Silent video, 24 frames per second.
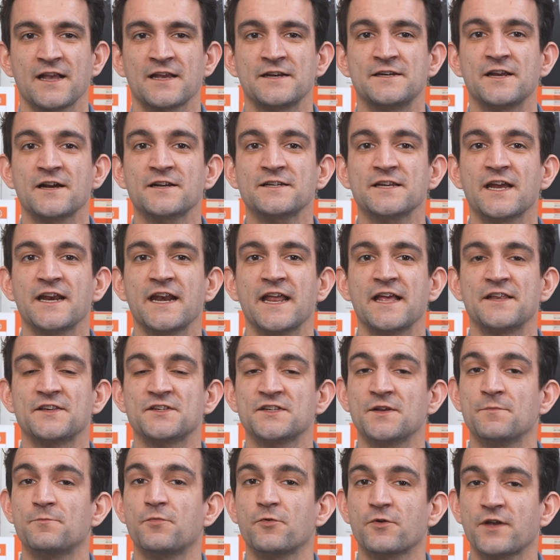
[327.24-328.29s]
Conduct-Tite has
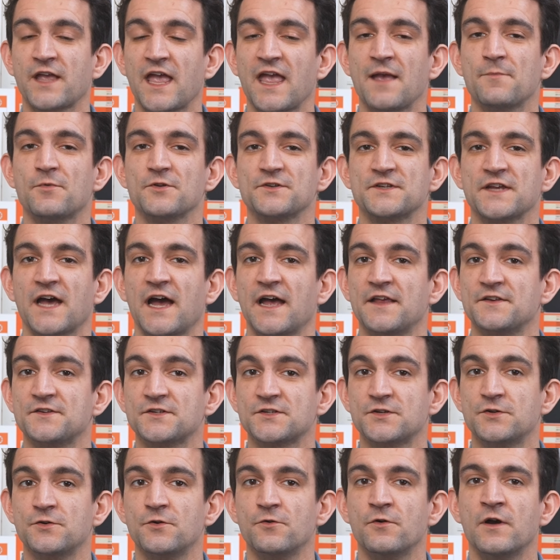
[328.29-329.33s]
simple cable ties
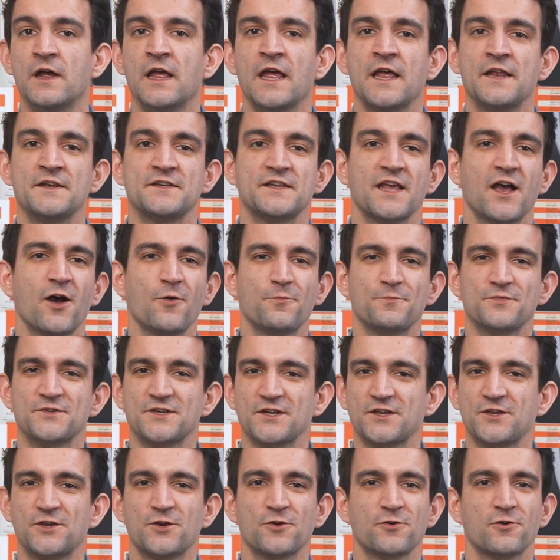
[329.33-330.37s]
too to help
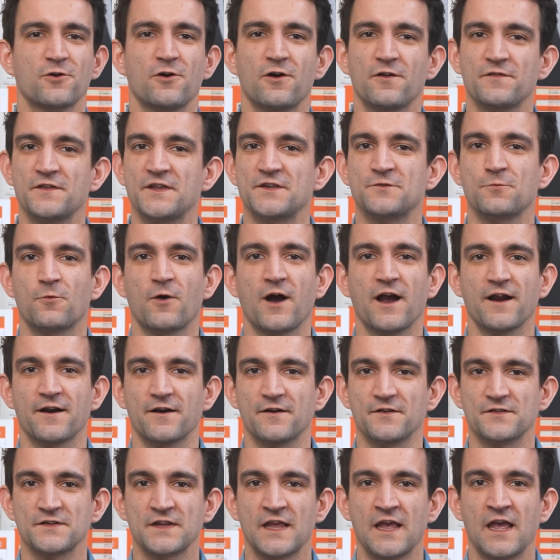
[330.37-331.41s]
secure all these
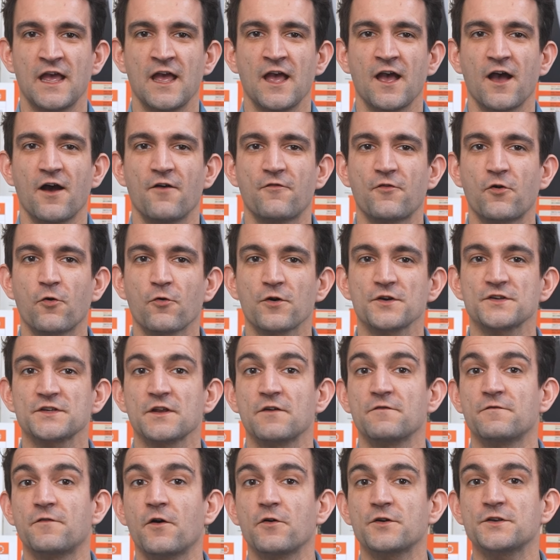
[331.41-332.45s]
wires. Of course,
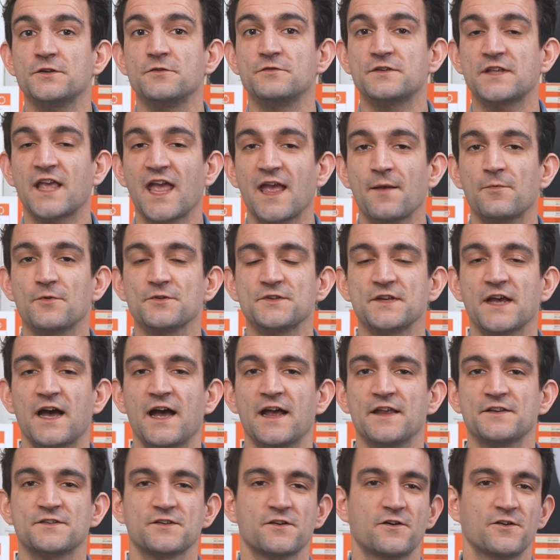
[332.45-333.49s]
folks use cable
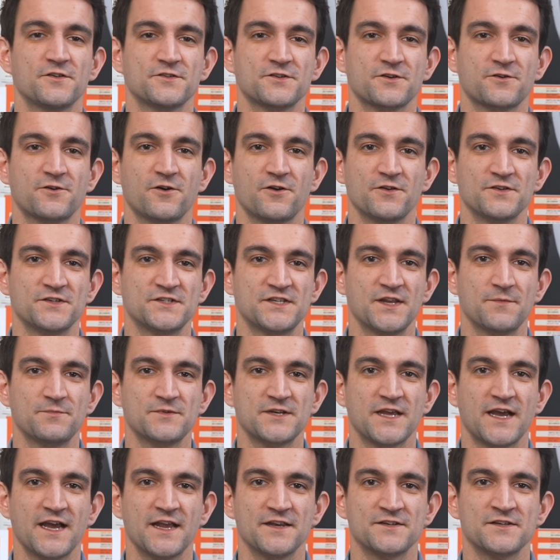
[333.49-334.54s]
ties, also called zip
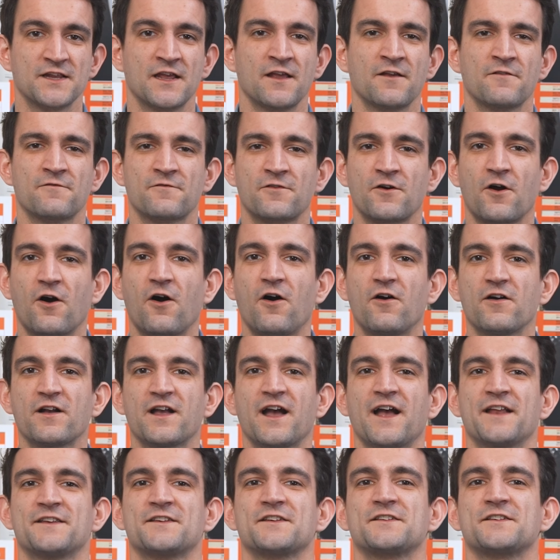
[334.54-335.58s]
ties, for all
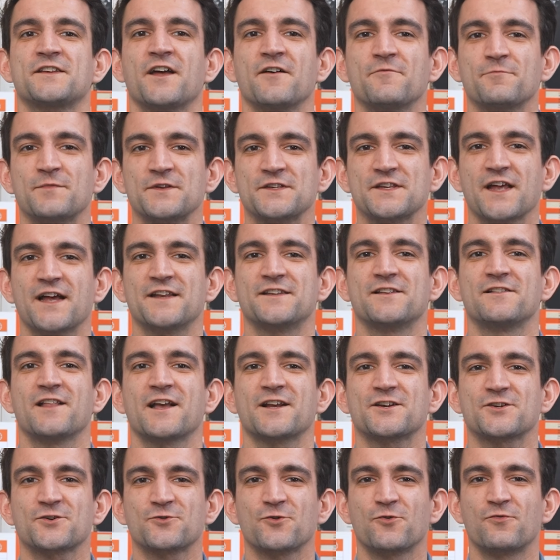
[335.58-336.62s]
kinds of stuff besides
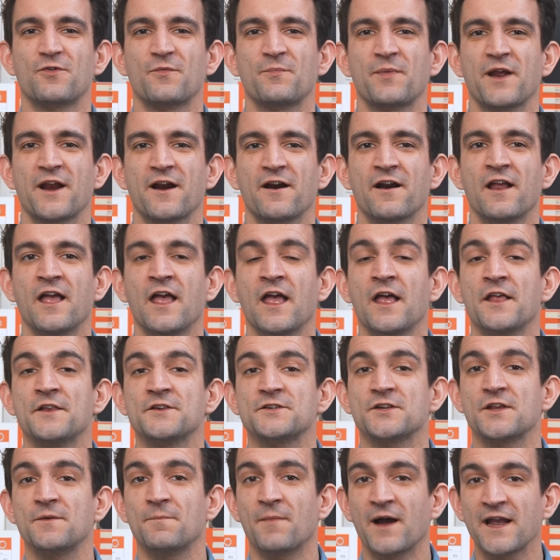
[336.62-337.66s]
electrical repair,
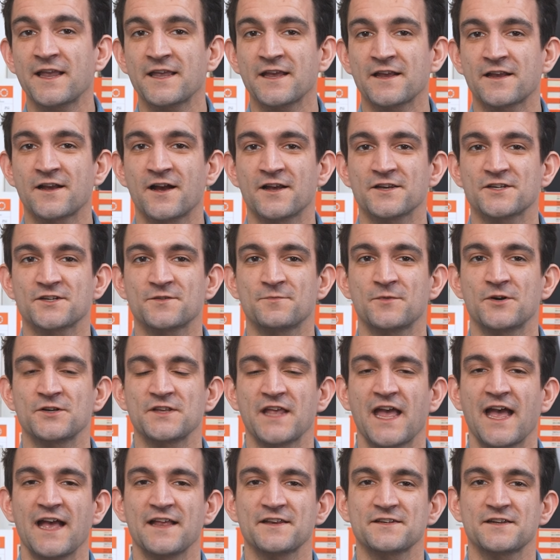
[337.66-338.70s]
so you might get customers
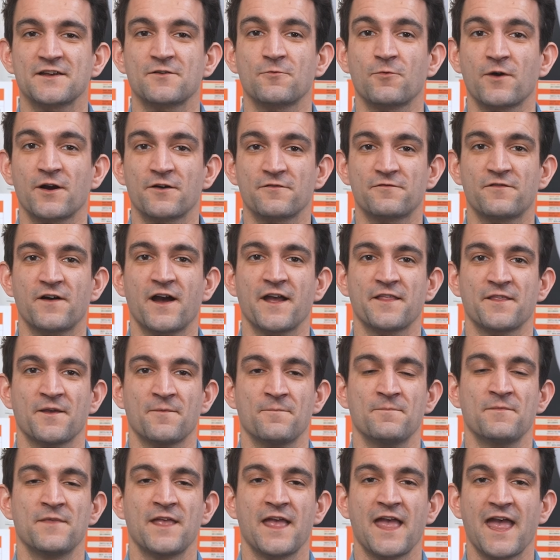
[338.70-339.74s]
asking where to find them.
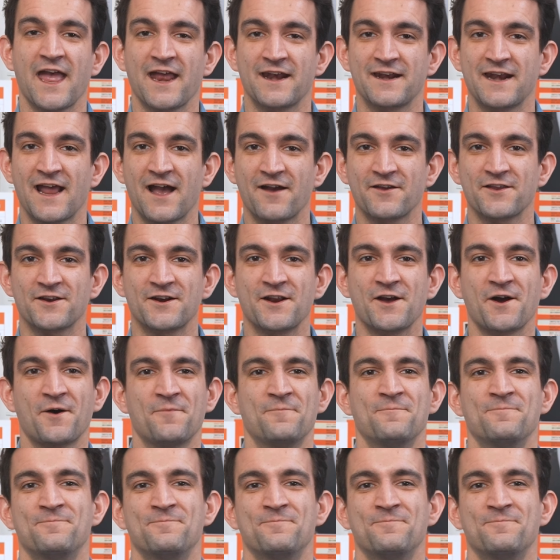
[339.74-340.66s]
And now you know.